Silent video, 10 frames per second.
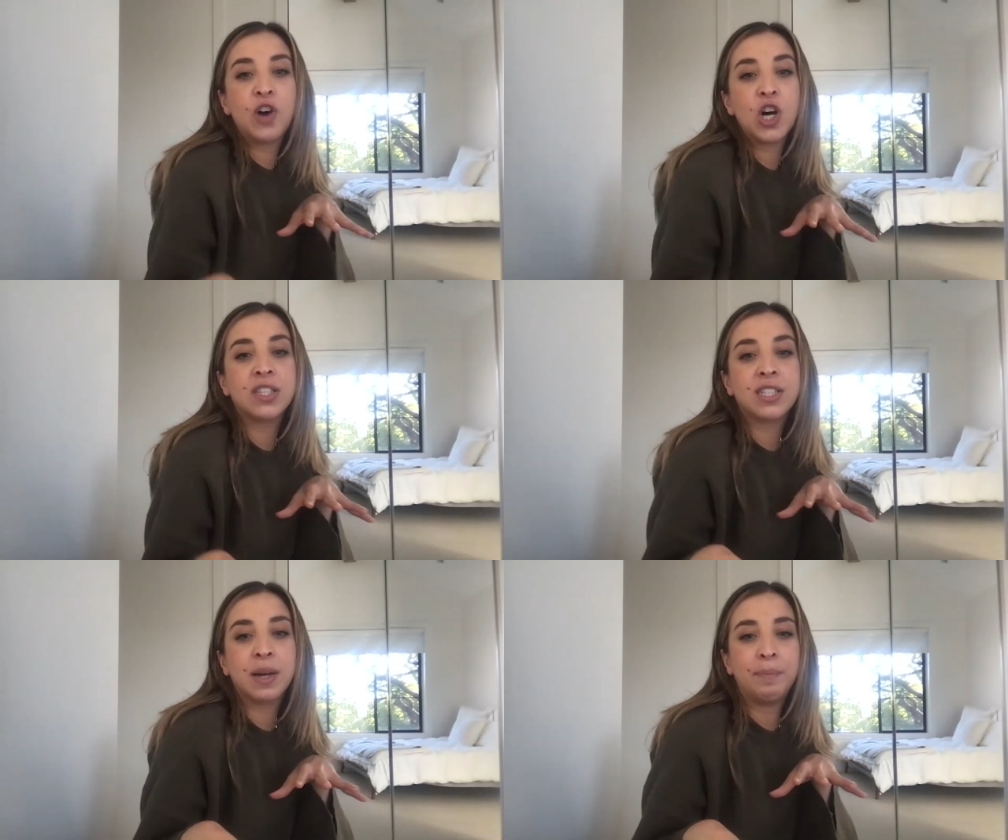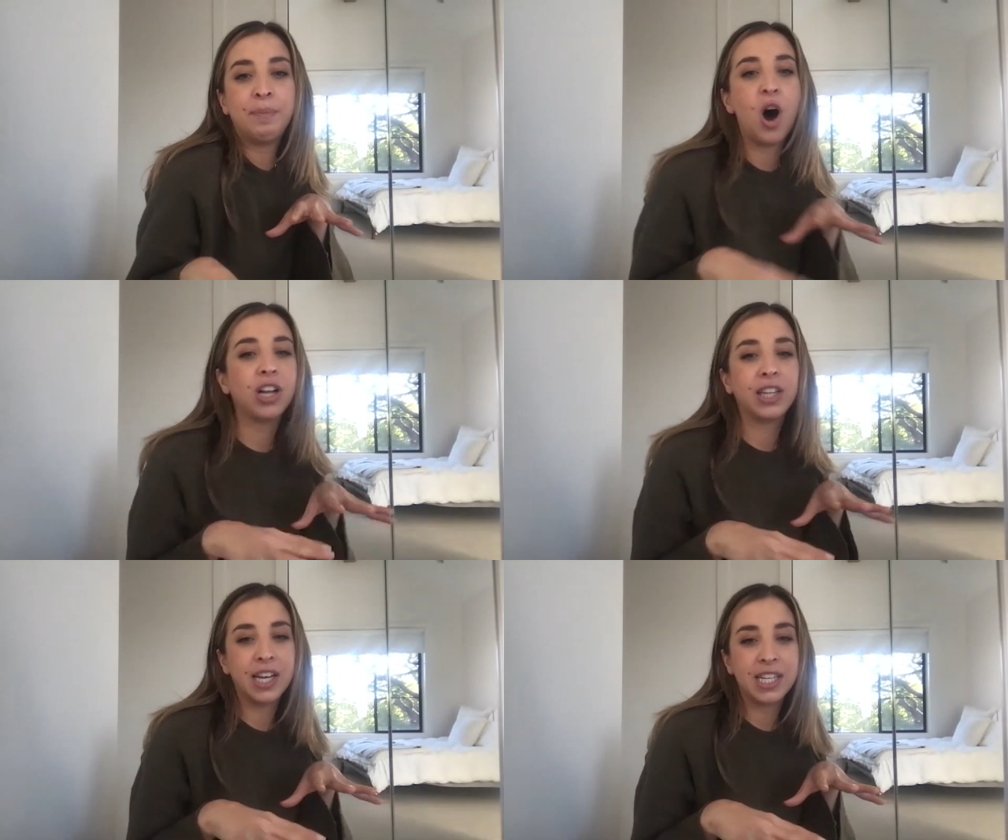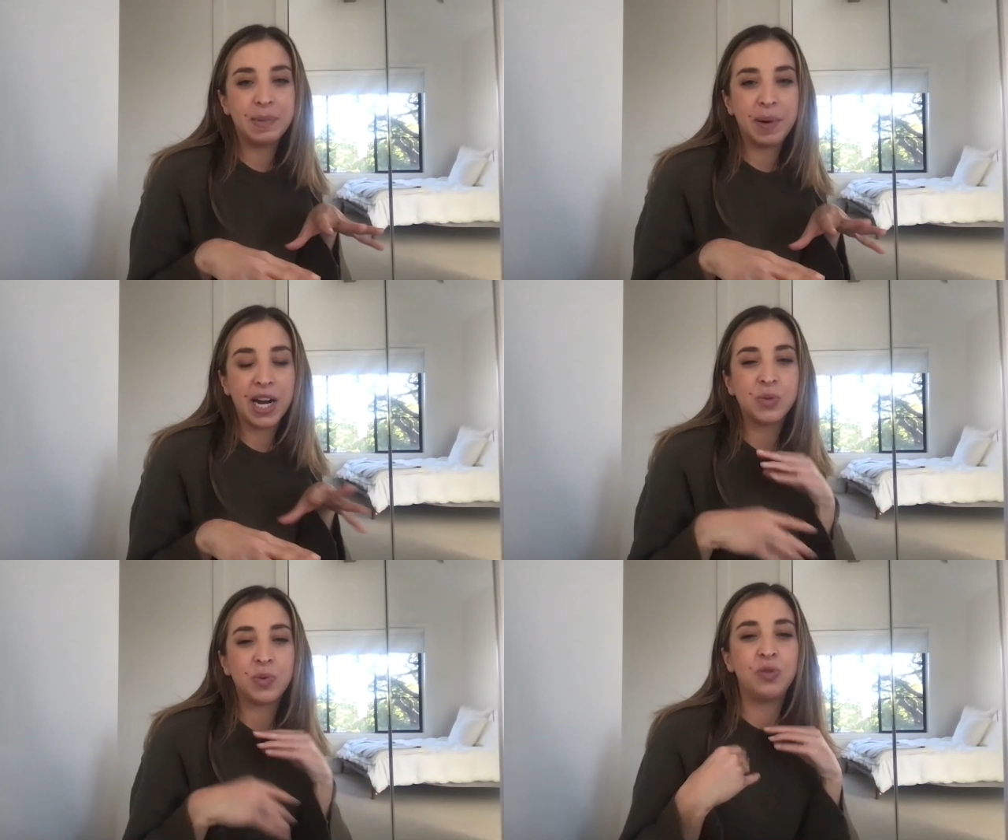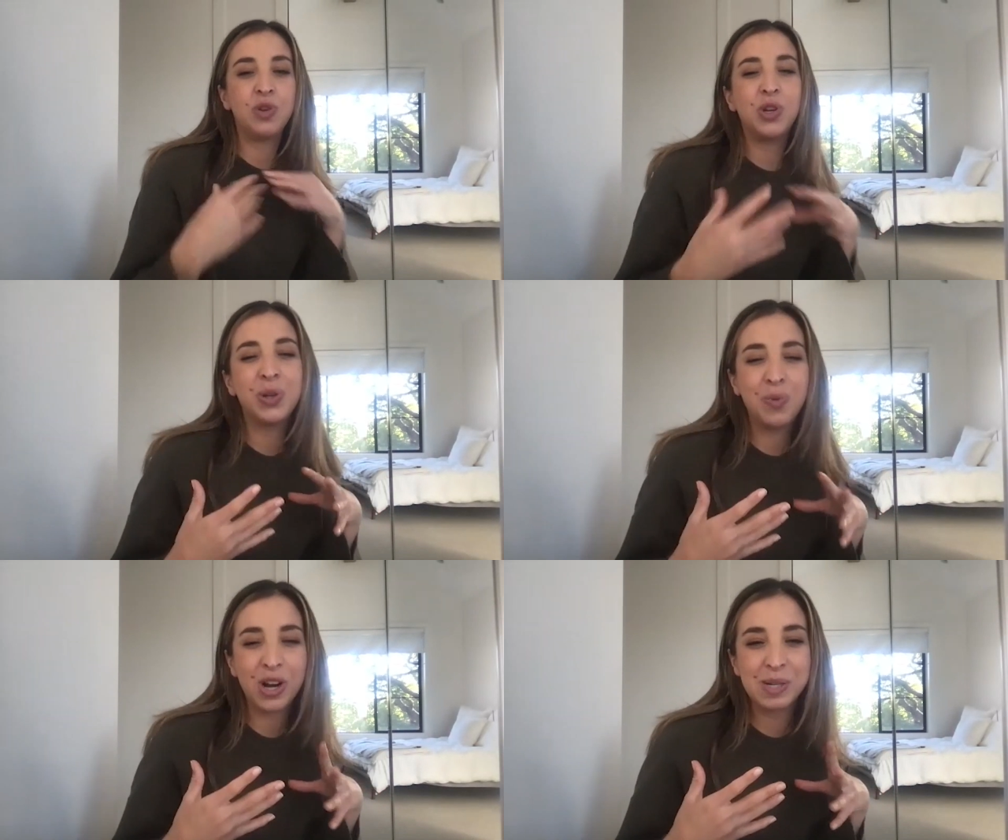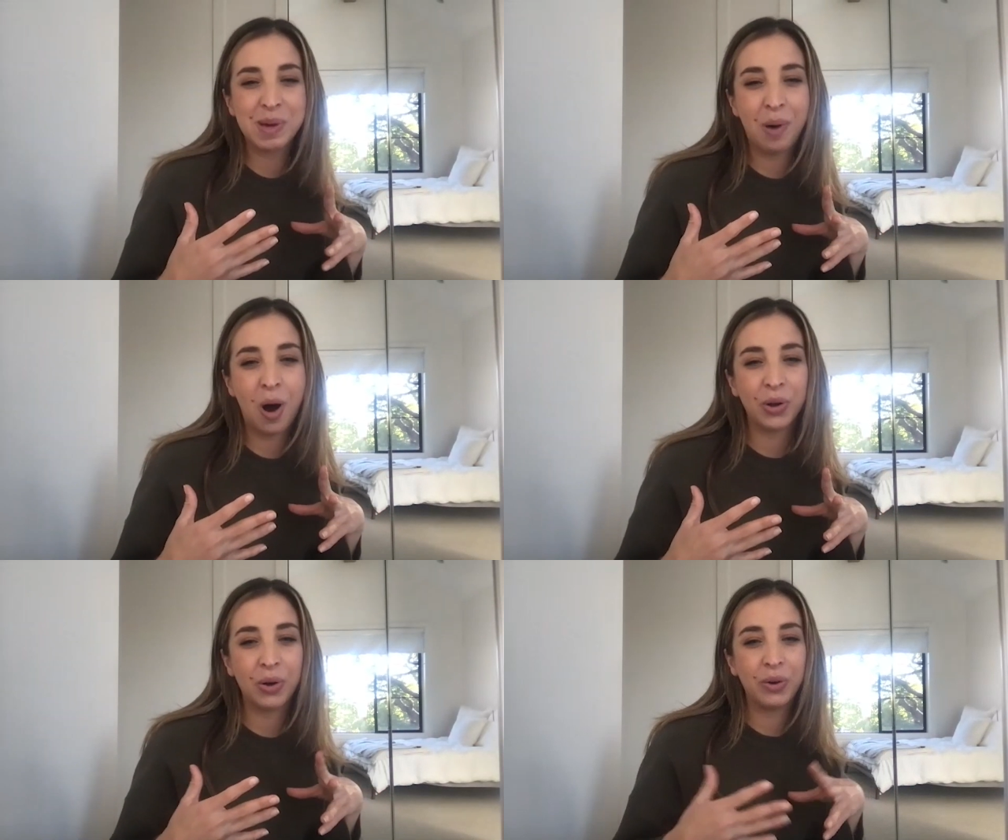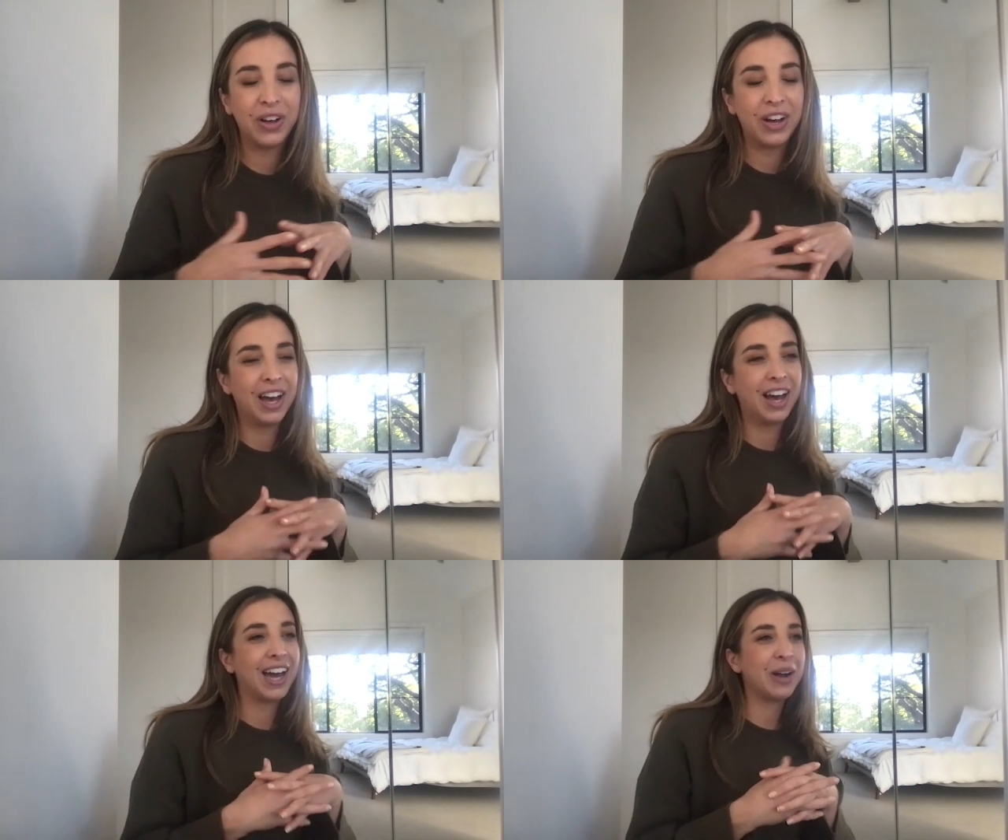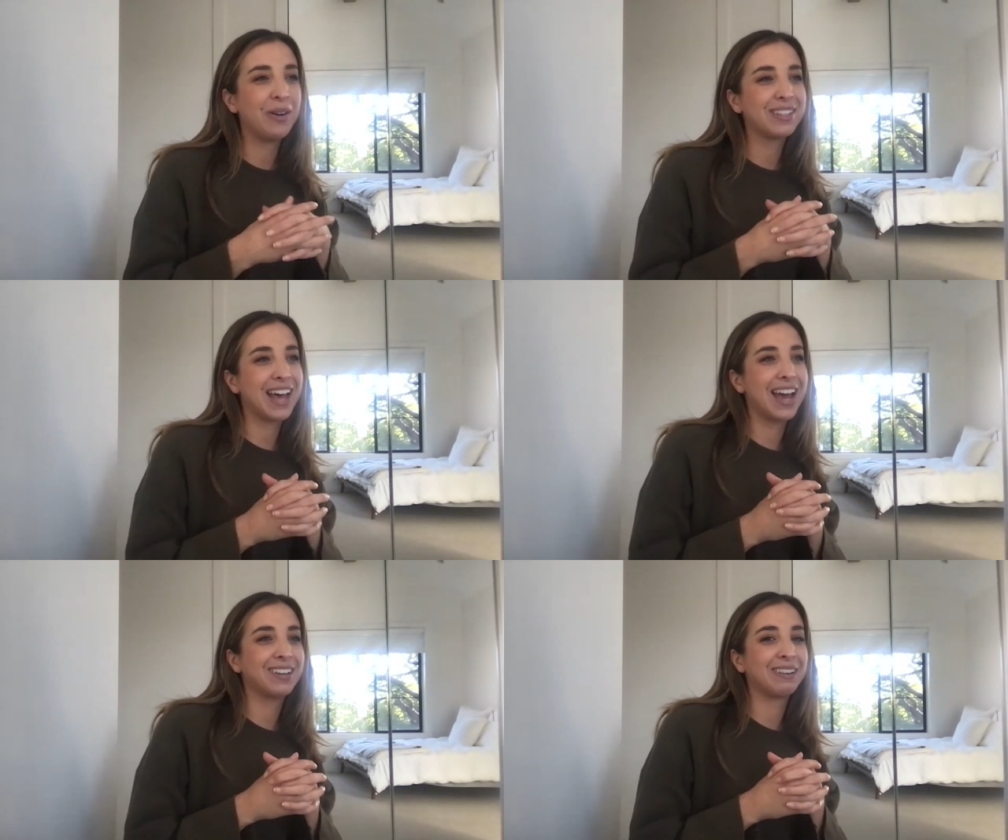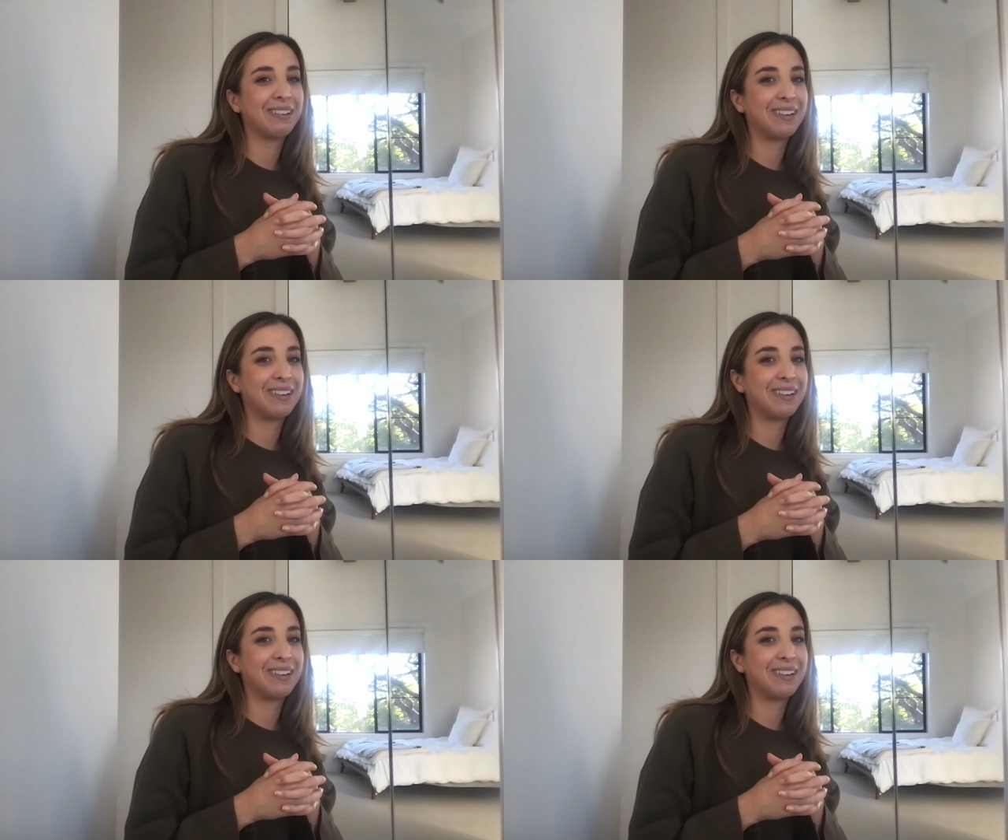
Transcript: first modeling experience when you knew you wanted to be a model." And I was like,